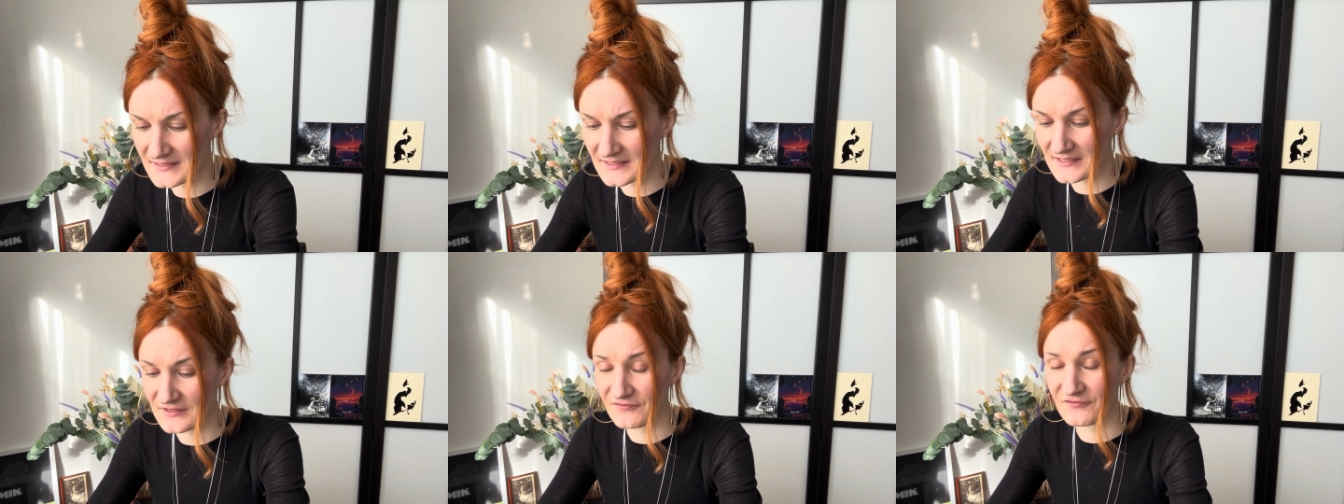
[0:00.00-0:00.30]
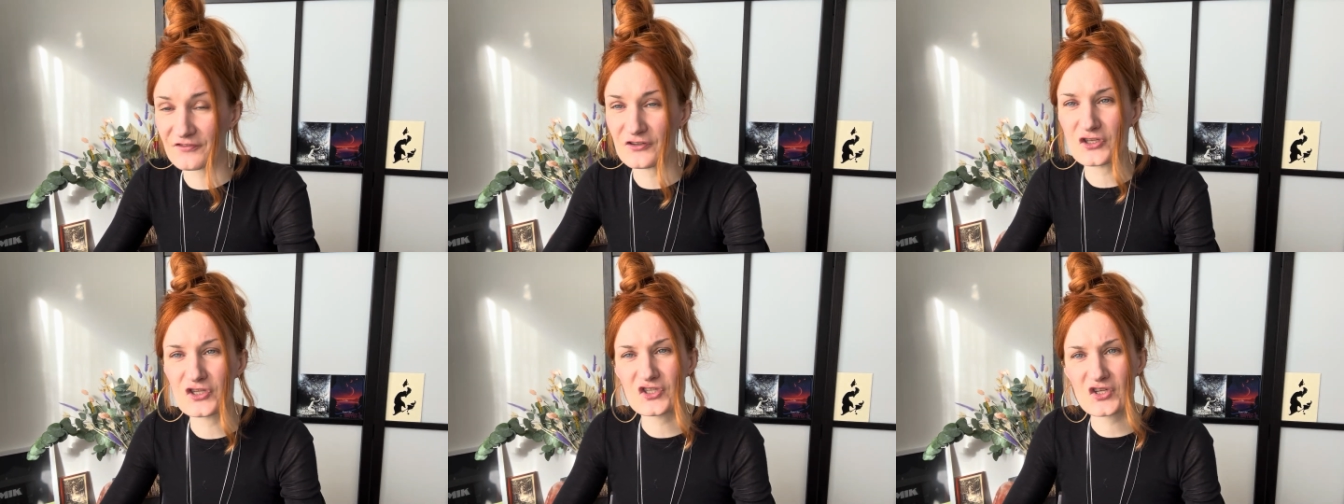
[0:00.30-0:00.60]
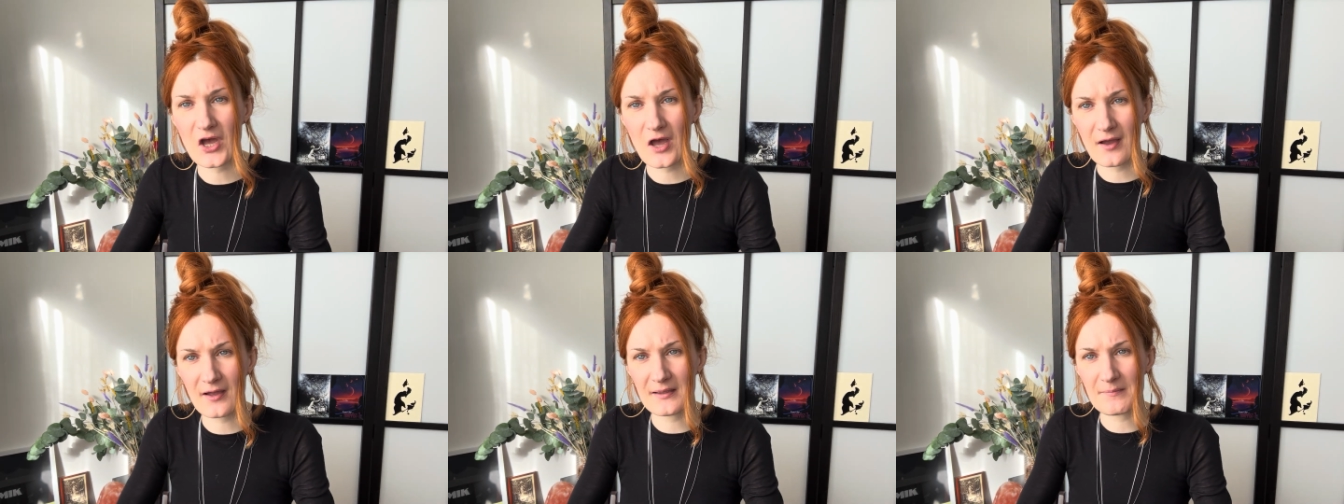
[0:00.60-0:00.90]
different
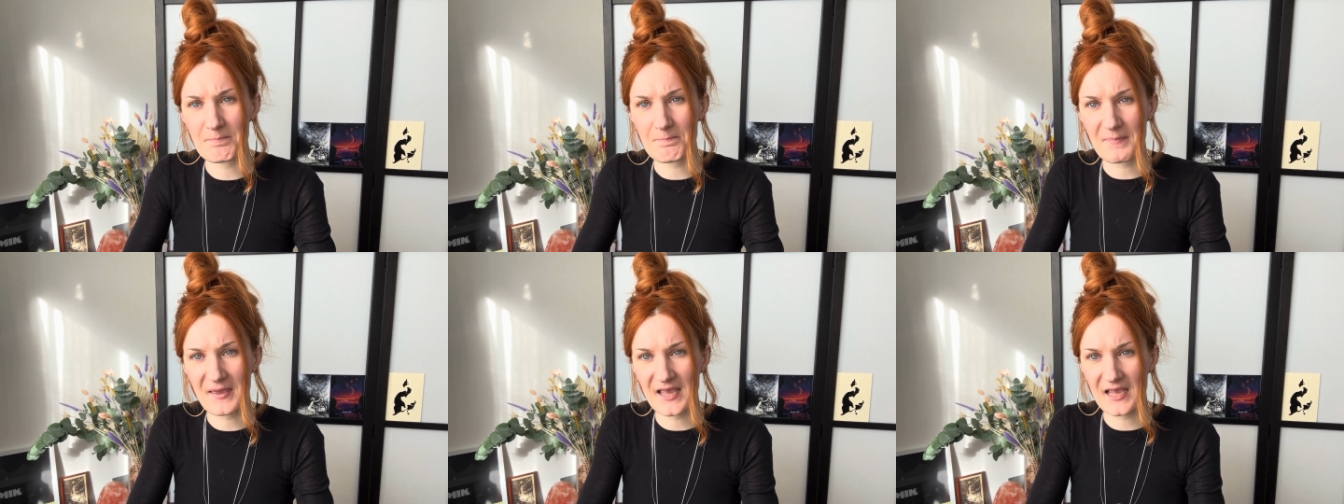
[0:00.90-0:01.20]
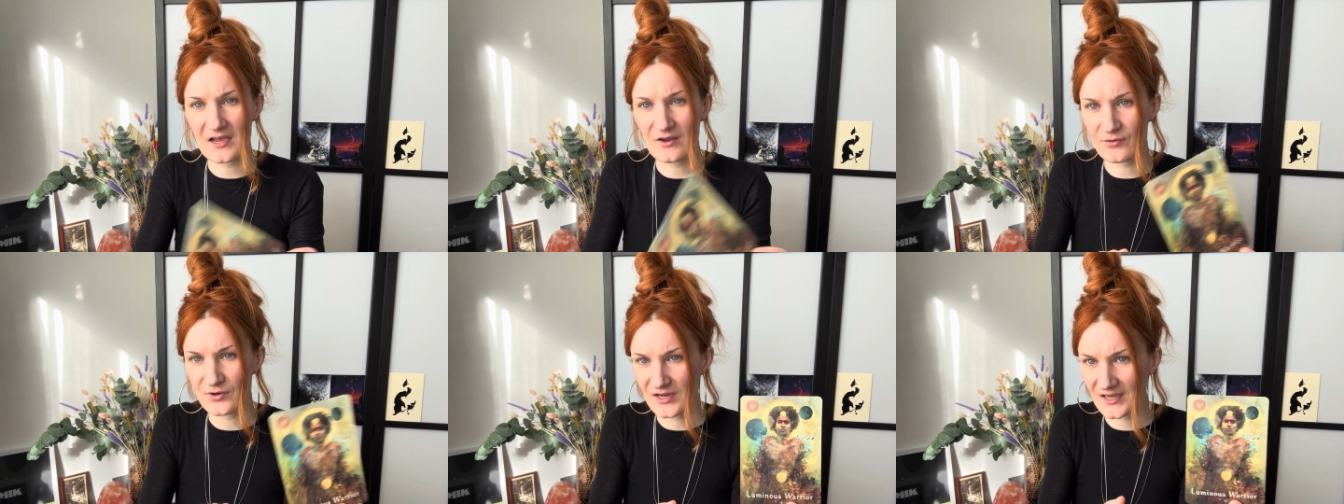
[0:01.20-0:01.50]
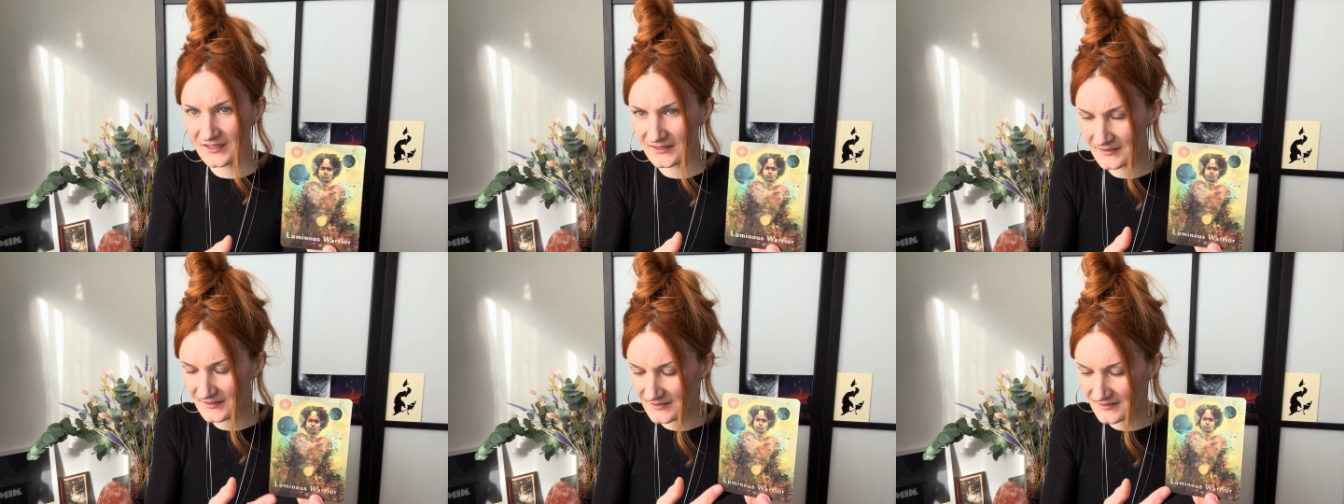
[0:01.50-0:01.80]
time
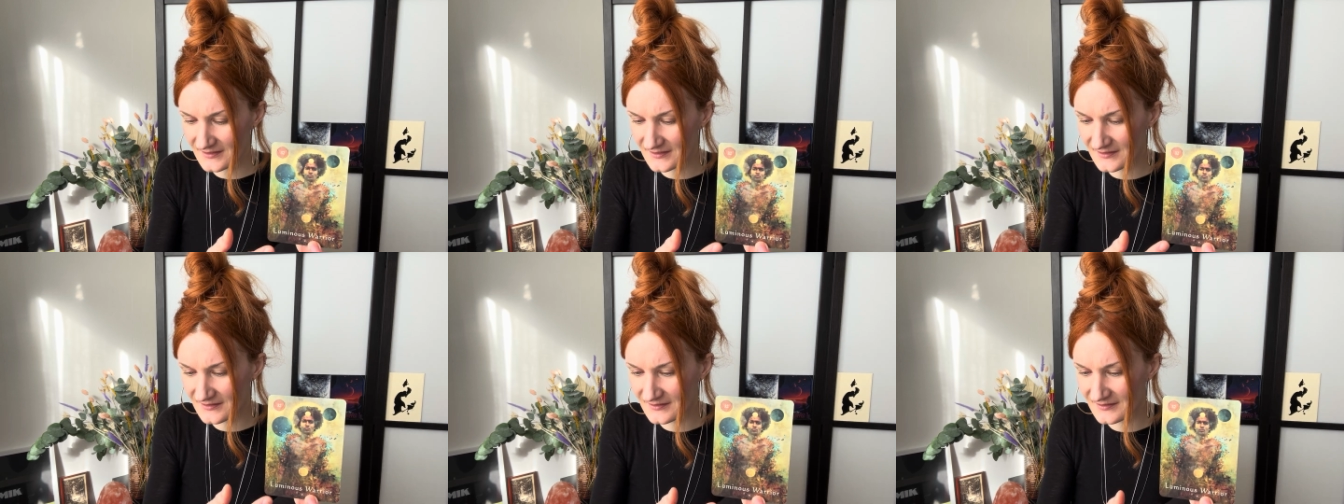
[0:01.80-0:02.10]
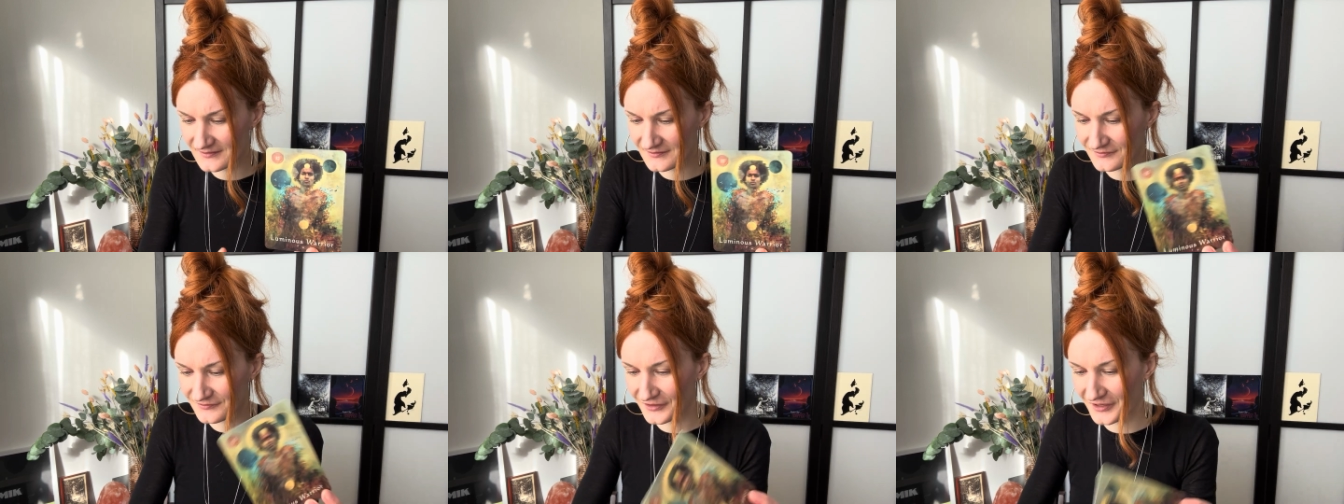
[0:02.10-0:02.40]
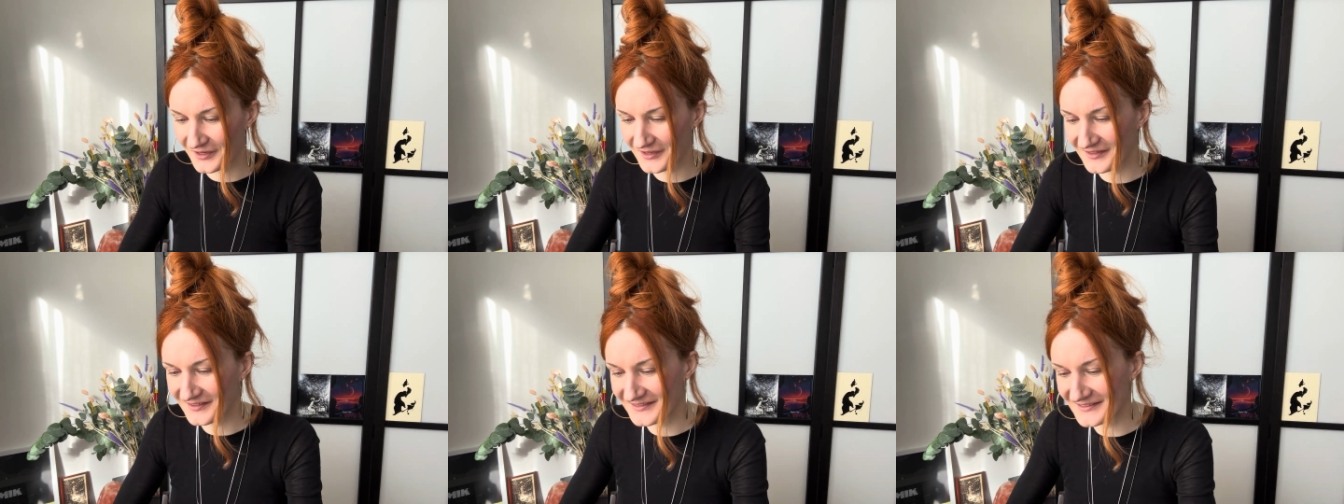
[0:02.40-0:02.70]
periods,
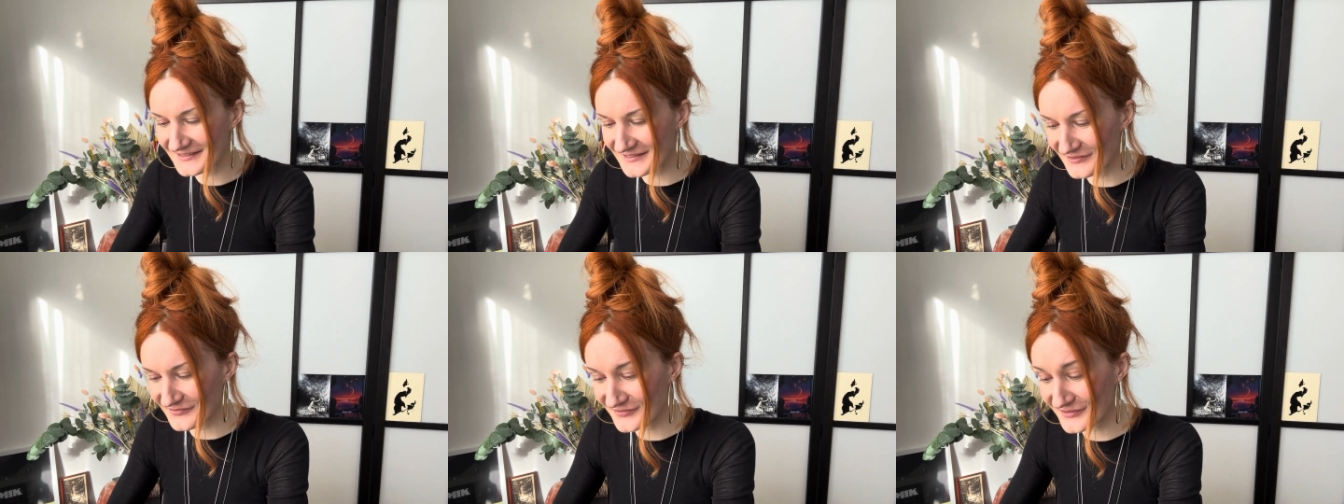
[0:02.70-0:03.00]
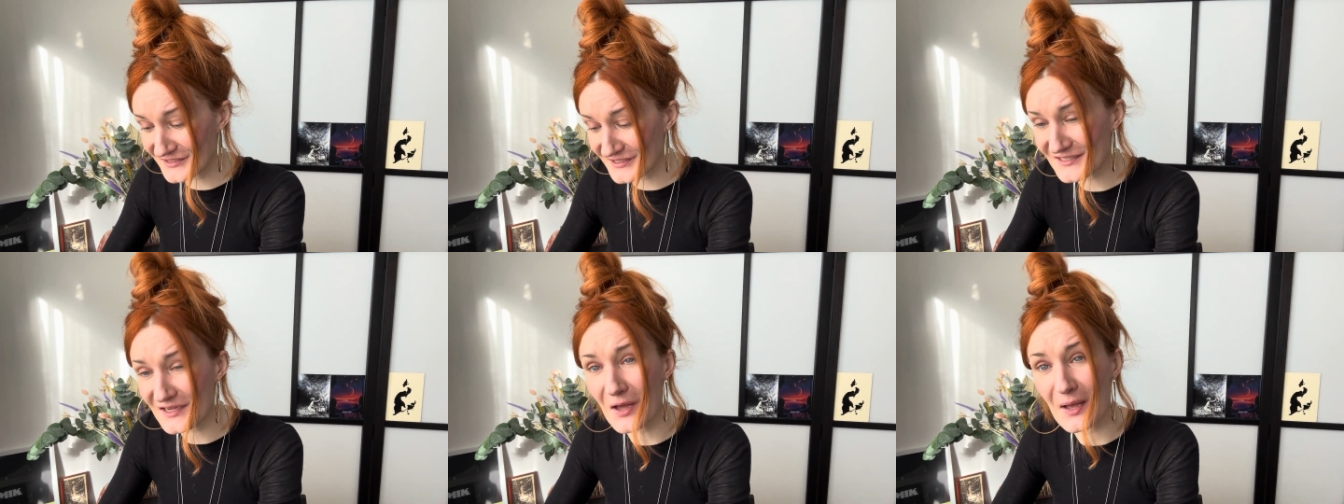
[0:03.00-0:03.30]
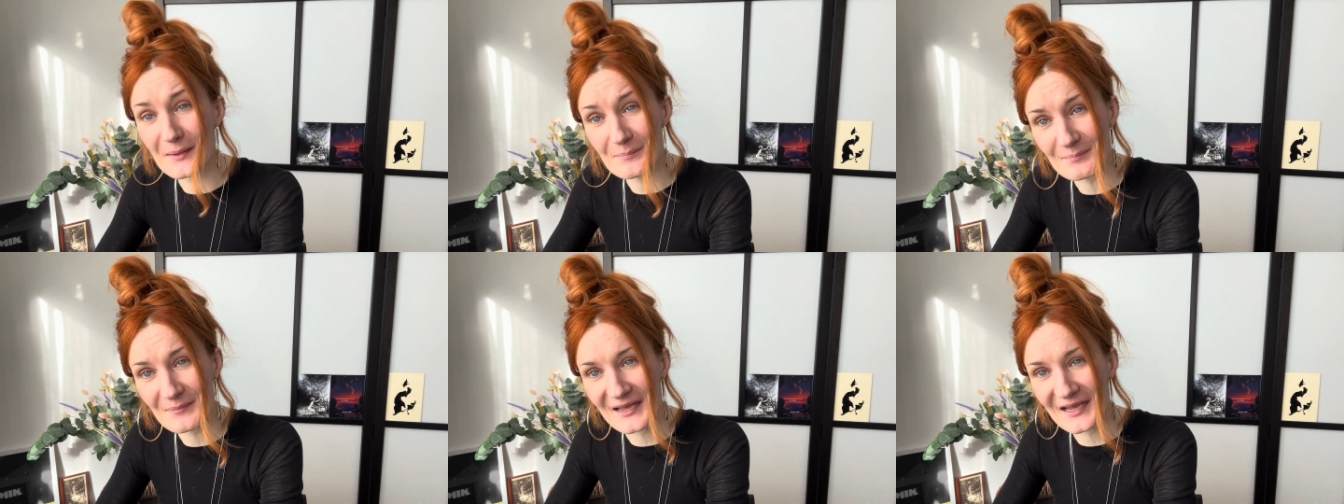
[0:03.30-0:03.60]
right? Different
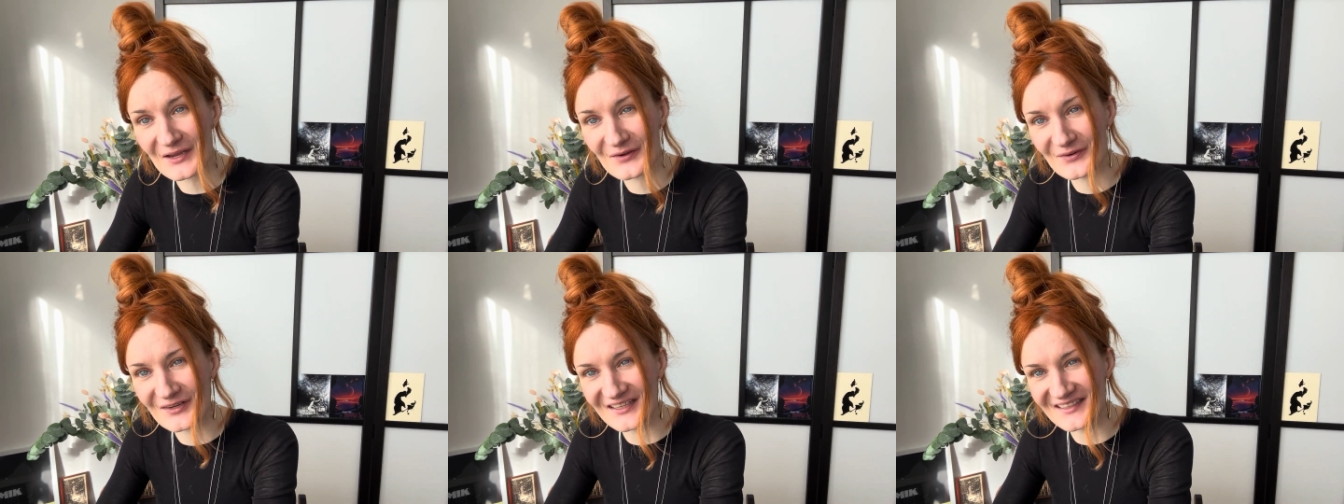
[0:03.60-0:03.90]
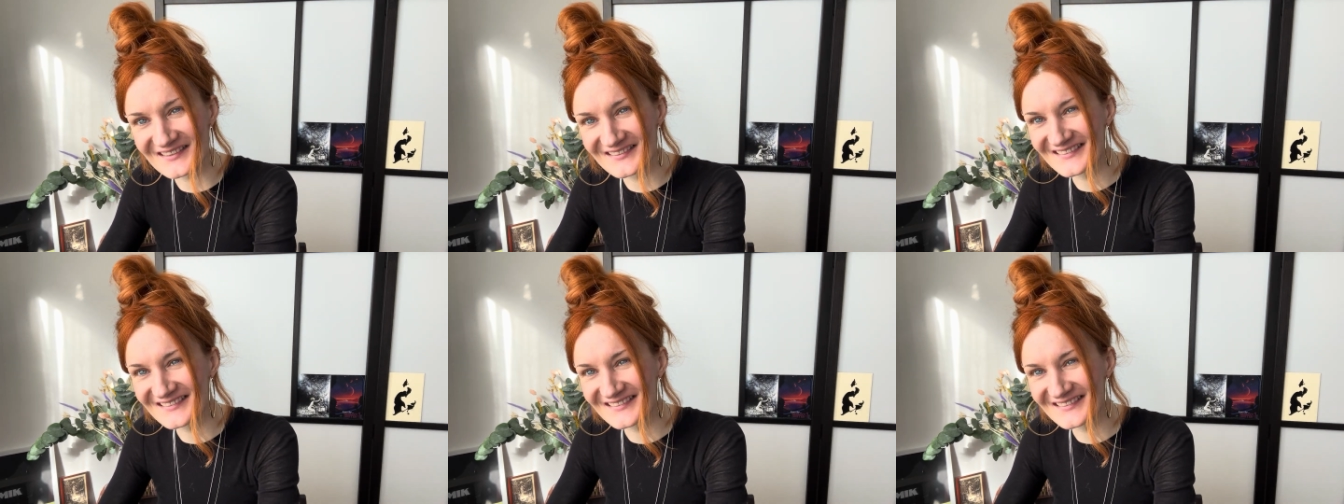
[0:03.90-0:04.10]
time periods.